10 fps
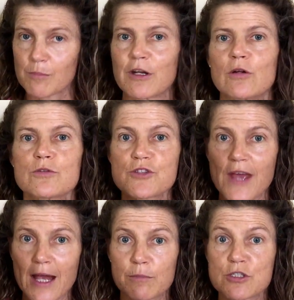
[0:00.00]
but it also
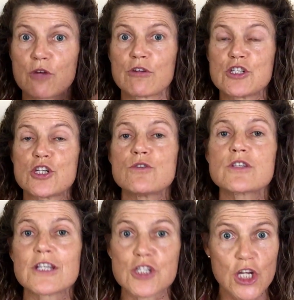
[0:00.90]
helps to
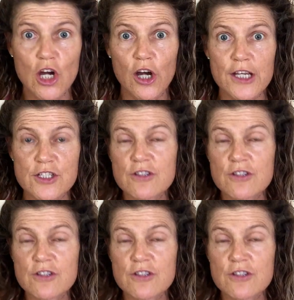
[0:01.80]
reduce the GI.